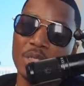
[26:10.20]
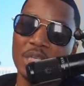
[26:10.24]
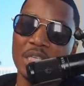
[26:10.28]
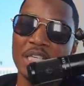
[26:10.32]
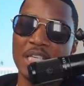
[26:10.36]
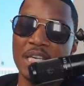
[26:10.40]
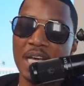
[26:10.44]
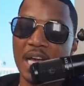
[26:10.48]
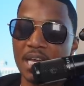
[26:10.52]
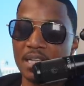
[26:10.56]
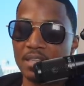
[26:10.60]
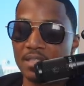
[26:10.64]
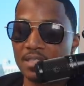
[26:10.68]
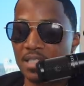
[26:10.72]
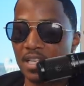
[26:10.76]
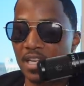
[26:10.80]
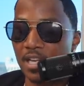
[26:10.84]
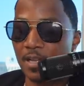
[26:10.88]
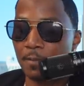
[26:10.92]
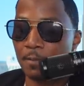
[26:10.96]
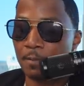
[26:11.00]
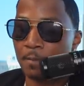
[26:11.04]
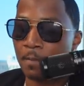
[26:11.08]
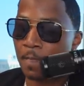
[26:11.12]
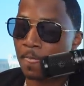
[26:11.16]
in the
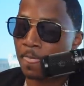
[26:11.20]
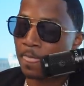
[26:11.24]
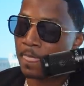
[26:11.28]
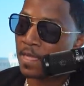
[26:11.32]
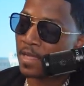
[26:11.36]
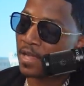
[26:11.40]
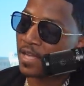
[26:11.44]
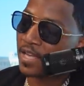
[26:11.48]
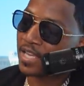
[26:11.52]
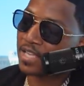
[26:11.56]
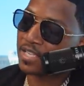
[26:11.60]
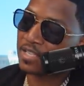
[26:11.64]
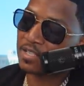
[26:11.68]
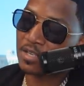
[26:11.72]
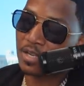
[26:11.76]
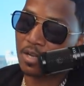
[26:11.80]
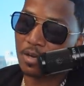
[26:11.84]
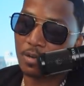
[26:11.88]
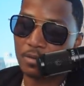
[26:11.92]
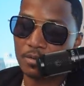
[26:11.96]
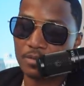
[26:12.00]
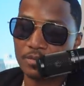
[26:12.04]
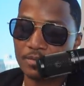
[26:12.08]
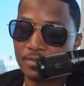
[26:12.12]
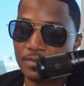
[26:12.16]
content you
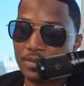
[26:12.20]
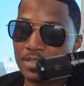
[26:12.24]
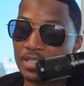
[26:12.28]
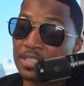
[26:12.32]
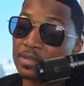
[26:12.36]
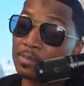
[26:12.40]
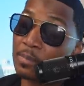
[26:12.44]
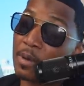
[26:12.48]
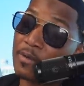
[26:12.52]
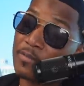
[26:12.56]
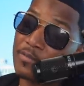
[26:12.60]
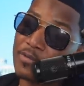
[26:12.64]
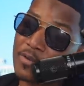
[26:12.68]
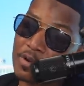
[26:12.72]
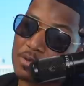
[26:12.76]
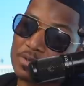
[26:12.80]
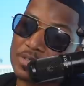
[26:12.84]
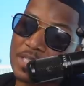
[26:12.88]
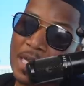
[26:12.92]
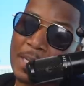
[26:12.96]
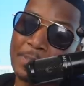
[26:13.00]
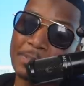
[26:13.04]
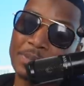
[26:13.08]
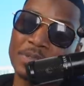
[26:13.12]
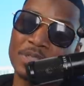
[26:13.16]
know, it's my
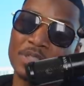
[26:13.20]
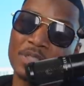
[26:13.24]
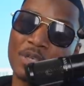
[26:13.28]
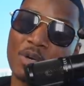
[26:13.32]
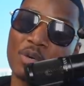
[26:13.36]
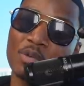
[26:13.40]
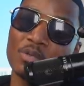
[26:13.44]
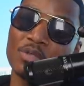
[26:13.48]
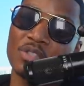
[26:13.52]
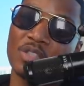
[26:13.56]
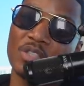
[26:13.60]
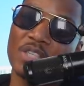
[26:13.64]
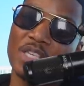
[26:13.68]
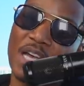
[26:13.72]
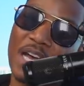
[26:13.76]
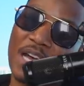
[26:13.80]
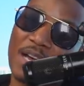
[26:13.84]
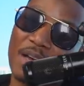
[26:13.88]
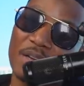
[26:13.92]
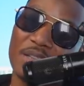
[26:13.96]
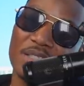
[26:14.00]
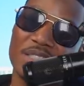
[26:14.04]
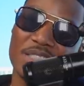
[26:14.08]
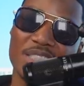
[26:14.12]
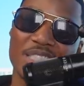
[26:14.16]
first episode, so
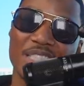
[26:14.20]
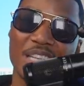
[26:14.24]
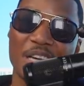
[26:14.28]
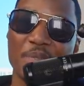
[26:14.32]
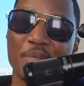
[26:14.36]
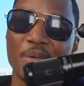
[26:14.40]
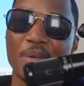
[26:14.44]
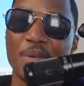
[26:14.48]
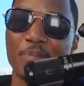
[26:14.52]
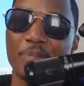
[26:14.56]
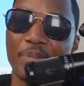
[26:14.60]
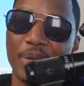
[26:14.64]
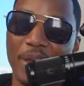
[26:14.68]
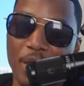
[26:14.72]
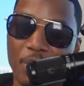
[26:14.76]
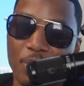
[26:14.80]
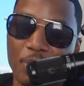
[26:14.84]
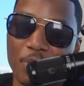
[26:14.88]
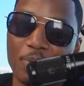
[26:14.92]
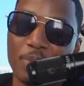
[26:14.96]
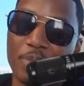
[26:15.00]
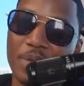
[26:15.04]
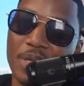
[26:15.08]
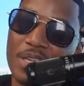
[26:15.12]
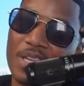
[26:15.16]
y'all, you know I mean, bear
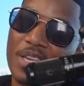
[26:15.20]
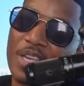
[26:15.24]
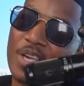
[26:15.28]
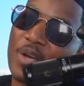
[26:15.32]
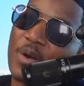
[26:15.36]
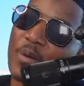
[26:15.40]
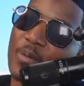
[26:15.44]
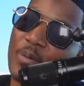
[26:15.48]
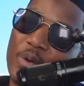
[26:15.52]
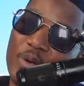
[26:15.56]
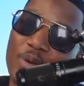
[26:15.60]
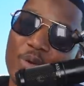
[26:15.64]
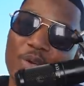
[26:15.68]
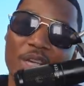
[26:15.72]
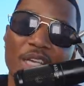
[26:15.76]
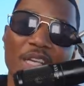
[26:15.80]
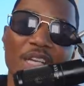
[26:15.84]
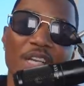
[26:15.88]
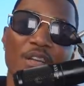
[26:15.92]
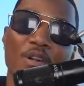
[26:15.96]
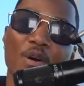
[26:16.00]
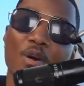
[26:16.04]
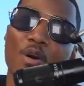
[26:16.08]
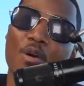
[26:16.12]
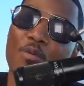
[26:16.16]
with me. We're gonna get
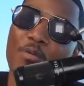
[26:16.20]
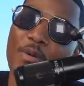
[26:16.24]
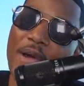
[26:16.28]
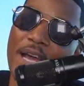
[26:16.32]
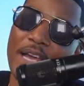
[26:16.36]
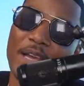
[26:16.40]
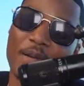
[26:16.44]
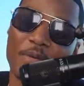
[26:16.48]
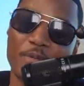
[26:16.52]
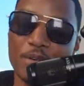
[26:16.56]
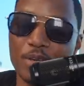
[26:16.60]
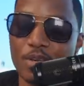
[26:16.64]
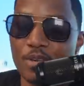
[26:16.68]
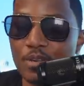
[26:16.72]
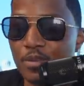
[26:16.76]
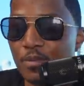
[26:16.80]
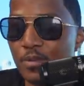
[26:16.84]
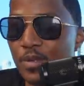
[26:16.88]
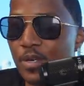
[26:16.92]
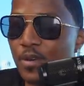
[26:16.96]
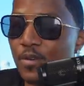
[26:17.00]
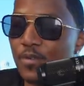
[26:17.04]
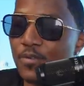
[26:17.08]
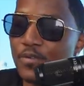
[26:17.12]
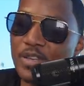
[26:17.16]
it all right. We're gonna
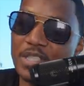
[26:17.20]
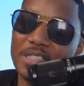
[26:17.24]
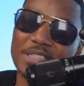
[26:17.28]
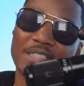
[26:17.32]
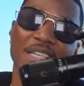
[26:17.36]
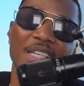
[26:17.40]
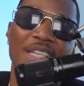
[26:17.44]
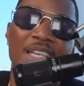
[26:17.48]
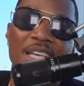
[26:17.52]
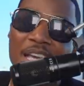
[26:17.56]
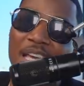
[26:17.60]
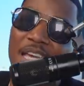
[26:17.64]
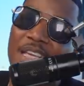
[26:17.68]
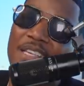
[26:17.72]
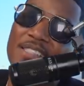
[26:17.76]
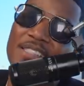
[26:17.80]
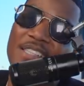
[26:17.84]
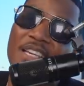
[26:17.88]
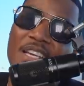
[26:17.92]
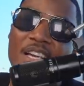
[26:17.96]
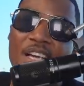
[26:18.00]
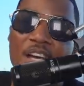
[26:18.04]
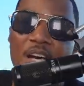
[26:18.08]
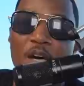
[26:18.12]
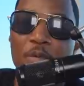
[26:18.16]
we're gonna fix the
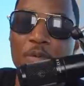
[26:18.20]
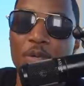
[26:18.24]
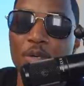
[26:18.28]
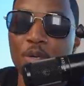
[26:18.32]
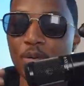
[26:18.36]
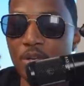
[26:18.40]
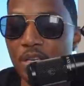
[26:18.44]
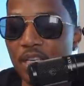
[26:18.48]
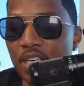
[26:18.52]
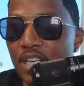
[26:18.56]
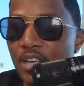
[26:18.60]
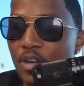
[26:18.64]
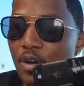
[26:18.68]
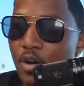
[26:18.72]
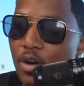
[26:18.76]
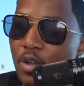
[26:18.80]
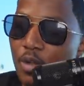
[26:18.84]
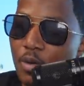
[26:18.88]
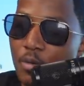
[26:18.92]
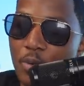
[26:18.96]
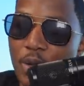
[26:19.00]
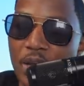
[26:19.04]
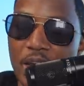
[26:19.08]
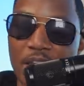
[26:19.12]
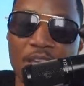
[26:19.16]
kinks and we're gonna get it all
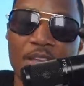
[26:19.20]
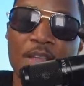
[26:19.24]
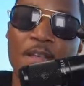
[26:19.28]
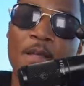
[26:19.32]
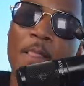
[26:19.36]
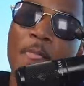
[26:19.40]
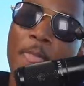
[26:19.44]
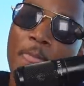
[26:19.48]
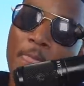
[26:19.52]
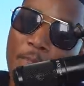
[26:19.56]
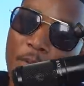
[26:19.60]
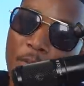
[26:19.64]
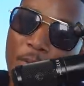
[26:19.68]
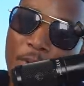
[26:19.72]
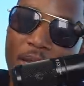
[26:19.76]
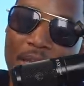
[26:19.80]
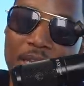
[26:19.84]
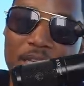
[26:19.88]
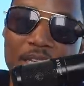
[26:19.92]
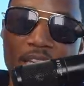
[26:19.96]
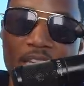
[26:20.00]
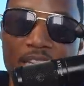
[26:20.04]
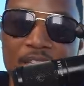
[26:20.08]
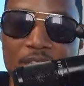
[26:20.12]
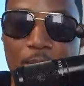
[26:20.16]
the way the way
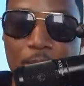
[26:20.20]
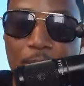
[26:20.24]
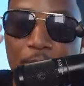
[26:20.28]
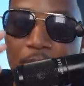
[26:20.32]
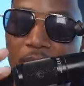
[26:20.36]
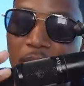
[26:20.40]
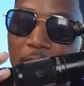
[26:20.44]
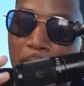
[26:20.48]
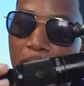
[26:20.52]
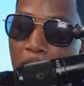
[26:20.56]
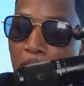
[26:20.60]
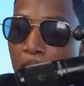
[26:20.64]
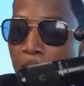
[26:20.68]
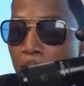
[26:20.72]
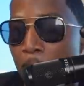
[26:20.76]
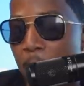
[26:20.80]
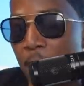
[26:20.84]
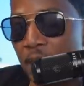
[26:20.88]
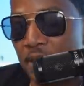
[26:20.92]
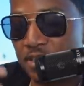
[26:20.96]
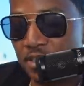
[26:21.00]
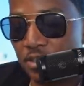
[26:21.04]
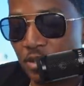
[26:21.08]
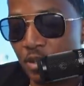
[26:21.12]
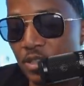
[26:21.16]
it need to be.
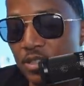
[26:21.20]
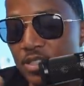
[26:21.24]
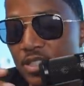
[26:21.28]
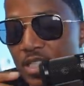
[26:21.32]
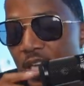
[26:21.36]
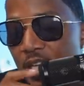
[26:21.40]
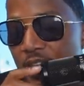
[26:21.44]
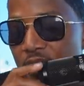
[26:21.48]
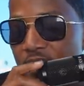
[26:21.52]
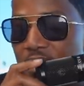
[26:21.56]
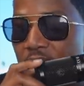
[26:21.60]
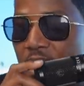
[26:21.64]
It's gonna take